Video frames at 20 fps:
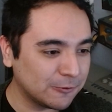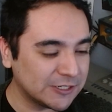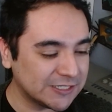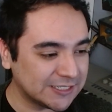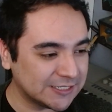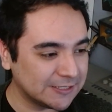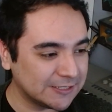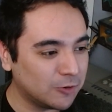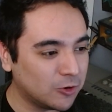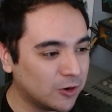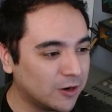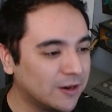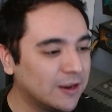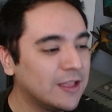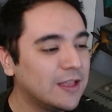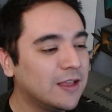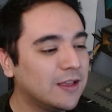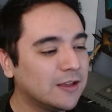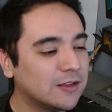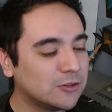to see more,
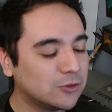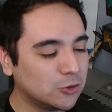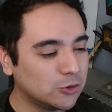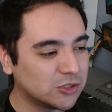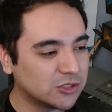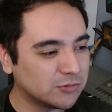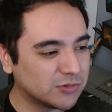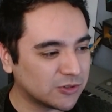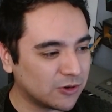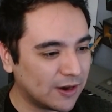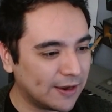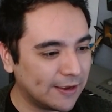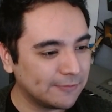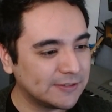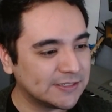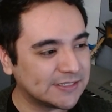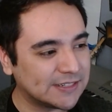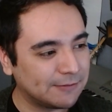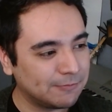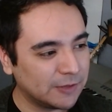do subscribe
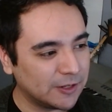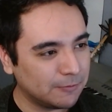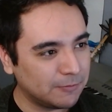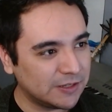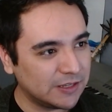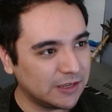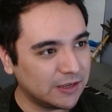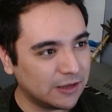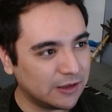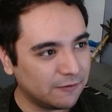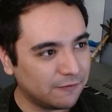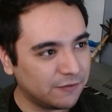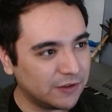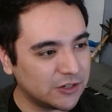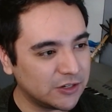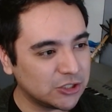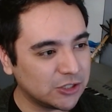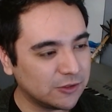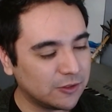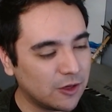because I'm going to be
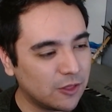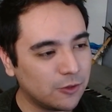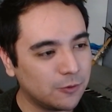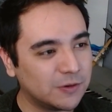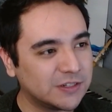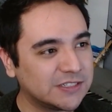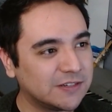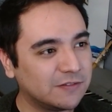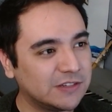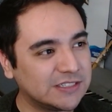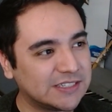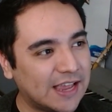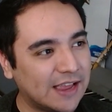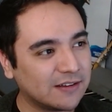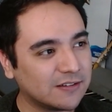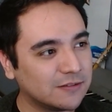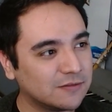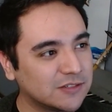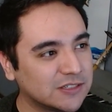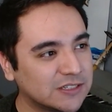finishing the rest of these
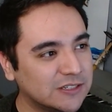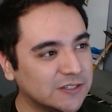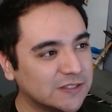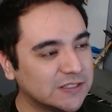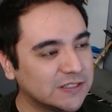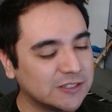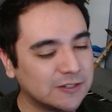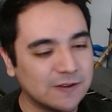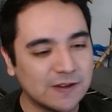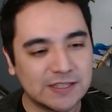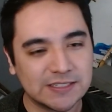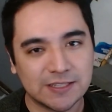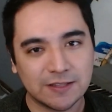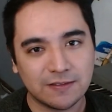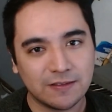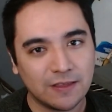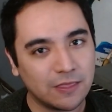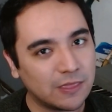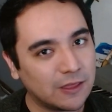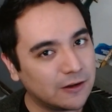active skills. As the
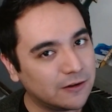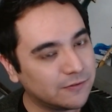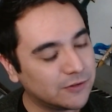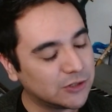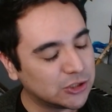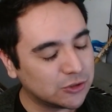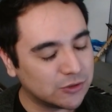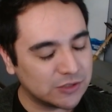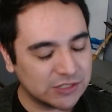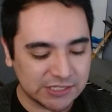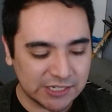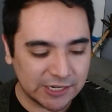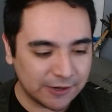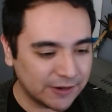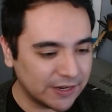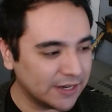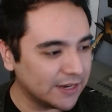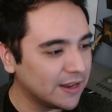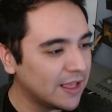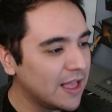10th anniversary is
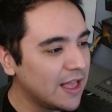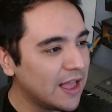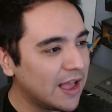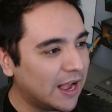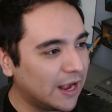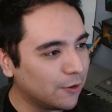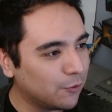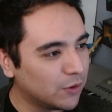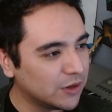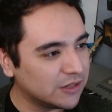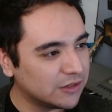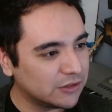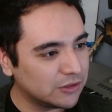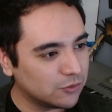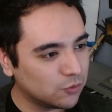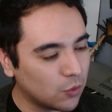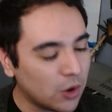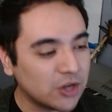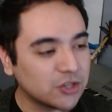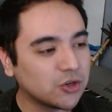nearing, I want to
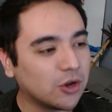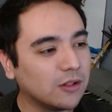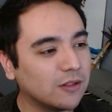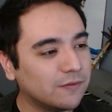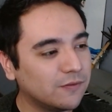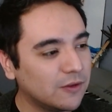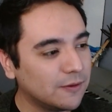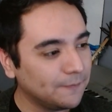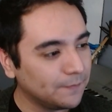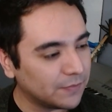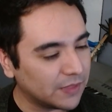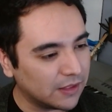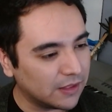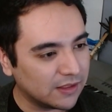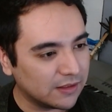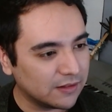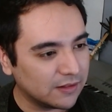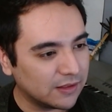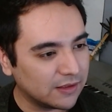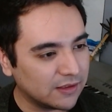watch all of them and
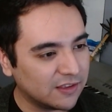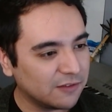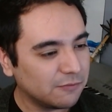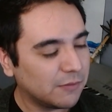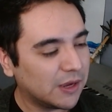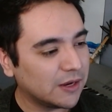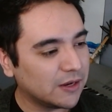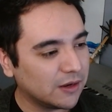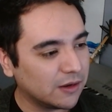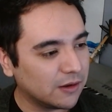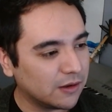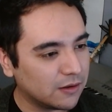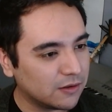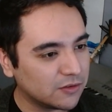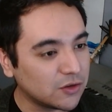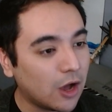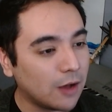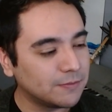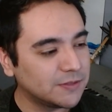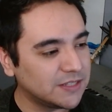then give my
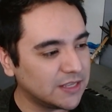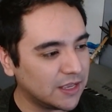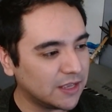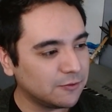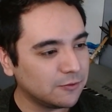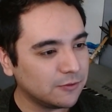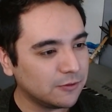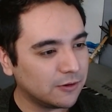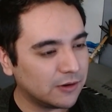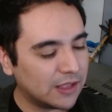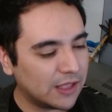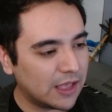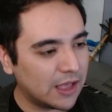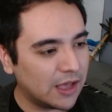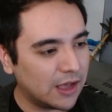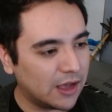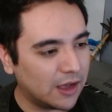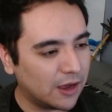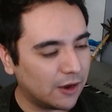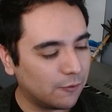top 10
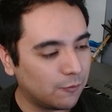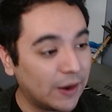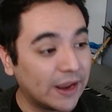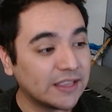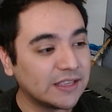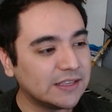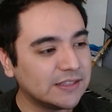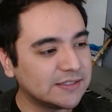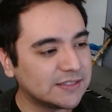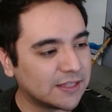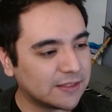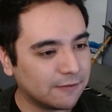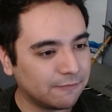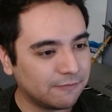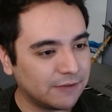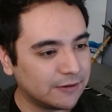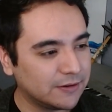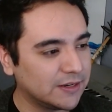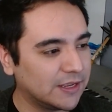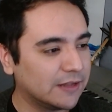rankings at the
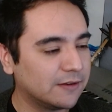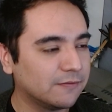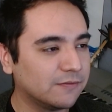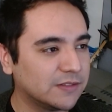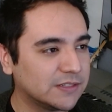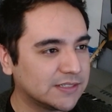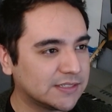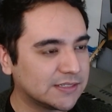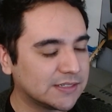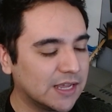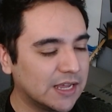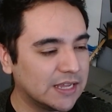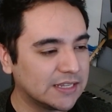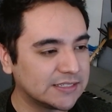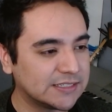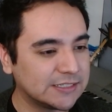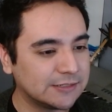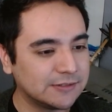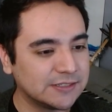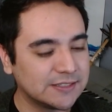very end of this
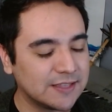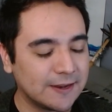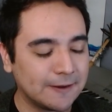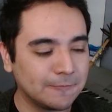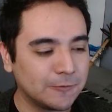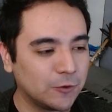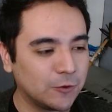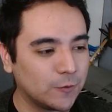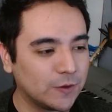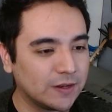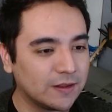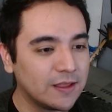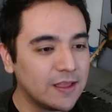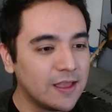series that I'm doing.